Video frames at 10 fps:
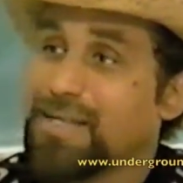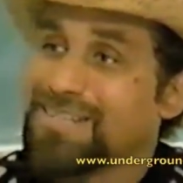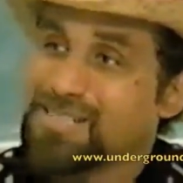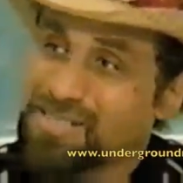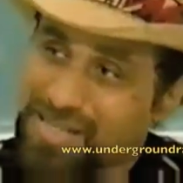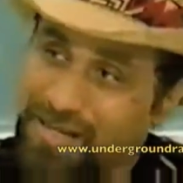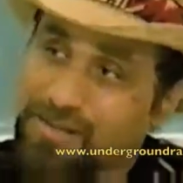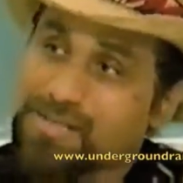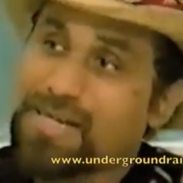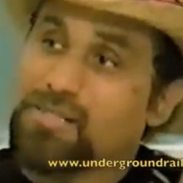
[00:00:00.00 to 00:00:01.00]
the
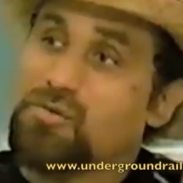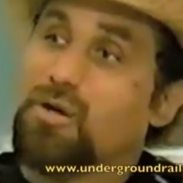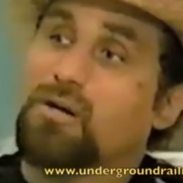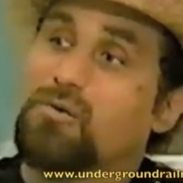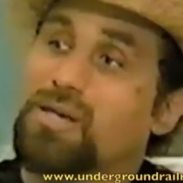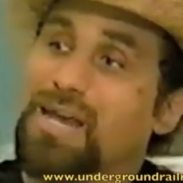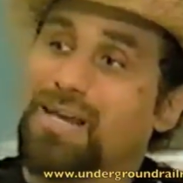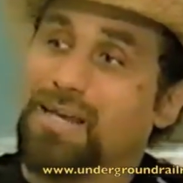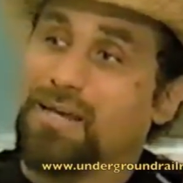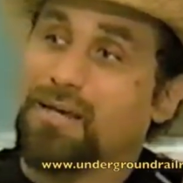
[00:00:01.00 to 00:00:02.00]
cells that you are
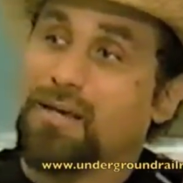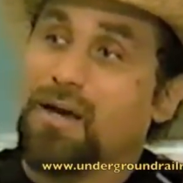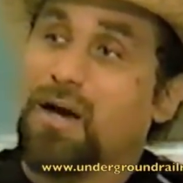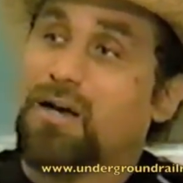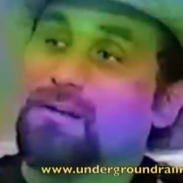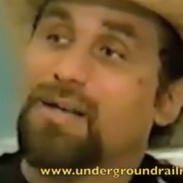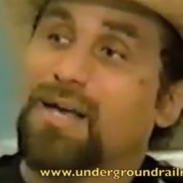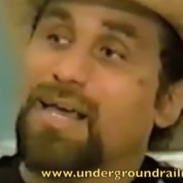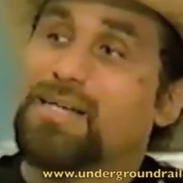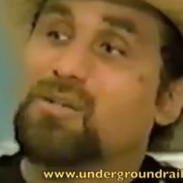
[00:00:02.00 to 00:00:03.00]
creating are
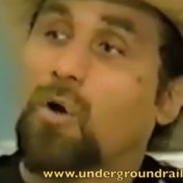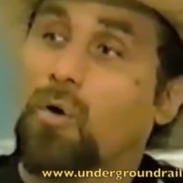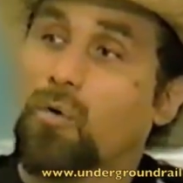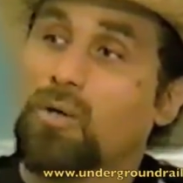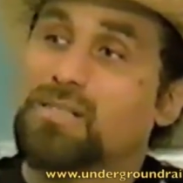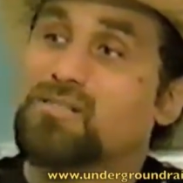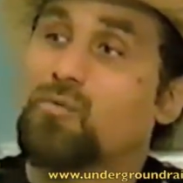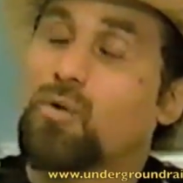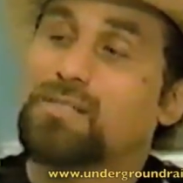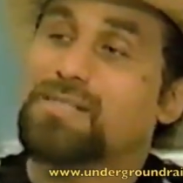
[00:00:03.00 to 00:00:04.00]
not as whole as the
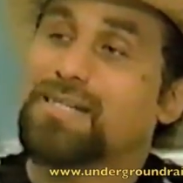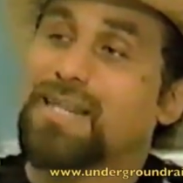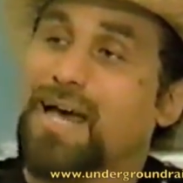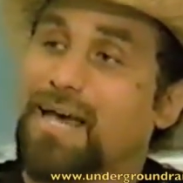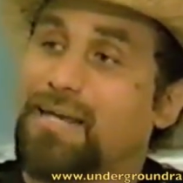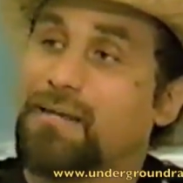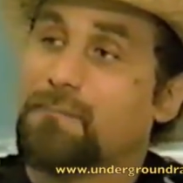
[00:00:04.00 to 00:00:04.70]
ones that died.